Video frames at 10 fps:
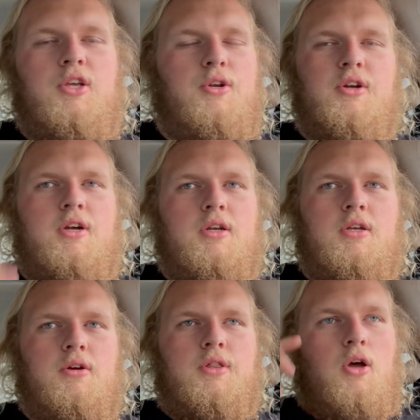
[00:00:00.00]
You know,
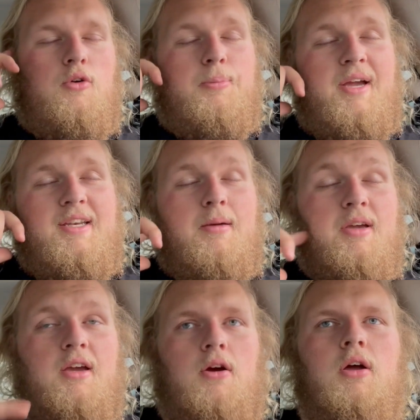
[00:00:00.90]
during the whole
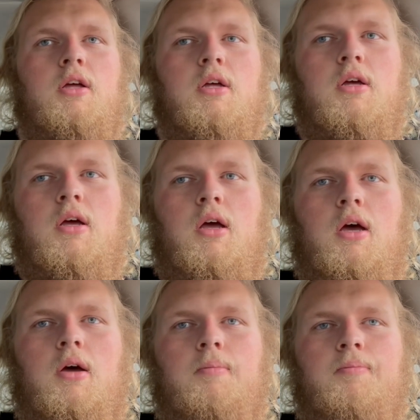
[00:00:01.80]
pandemic era,
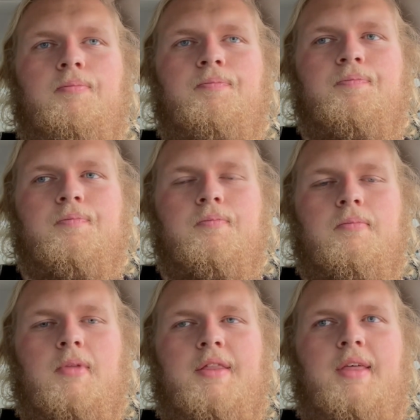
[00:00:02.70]

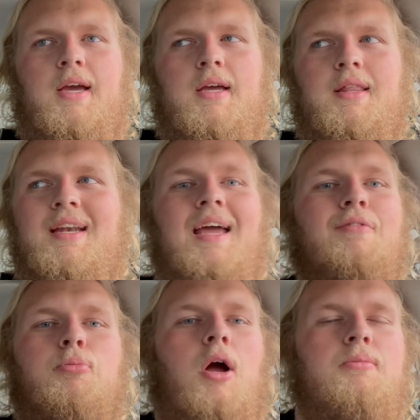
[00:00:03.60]
they didn't
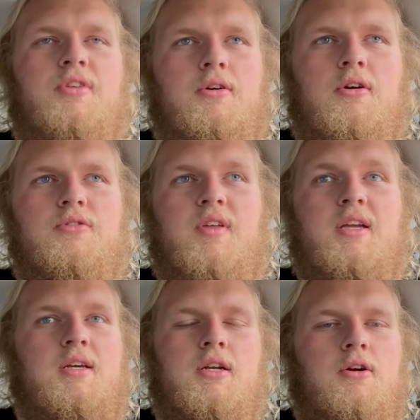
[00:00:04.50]
have a problem selling cars. They
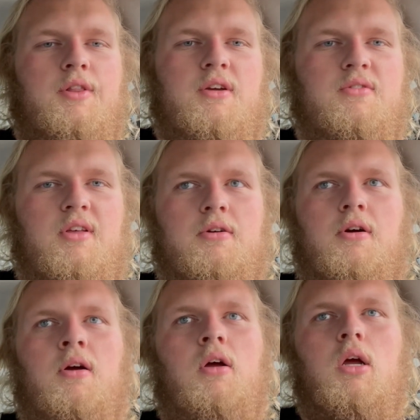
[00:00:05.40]
could get a car, they could sell a
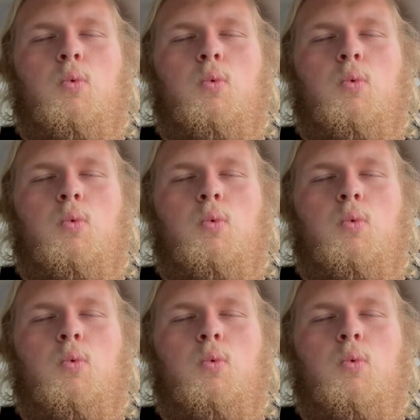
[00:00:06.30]
car.